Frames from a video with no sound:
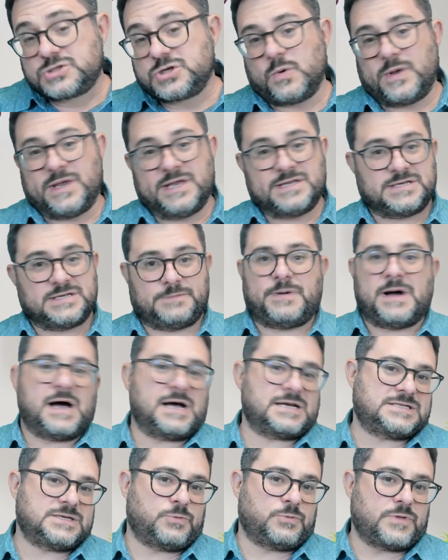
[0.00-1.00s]
So is it
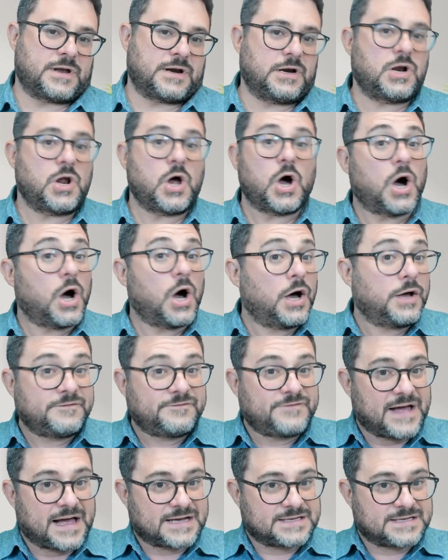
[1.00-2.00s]
possible that in an
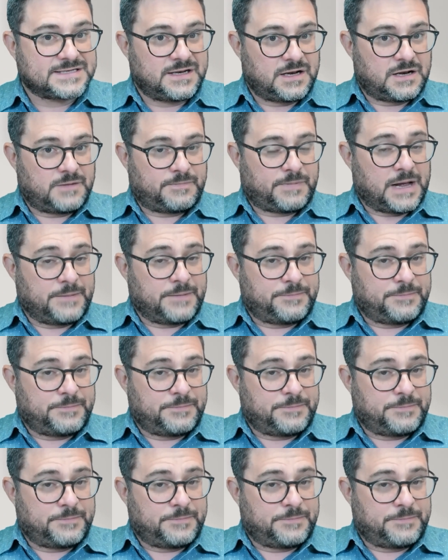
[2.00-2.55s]
unvaccinated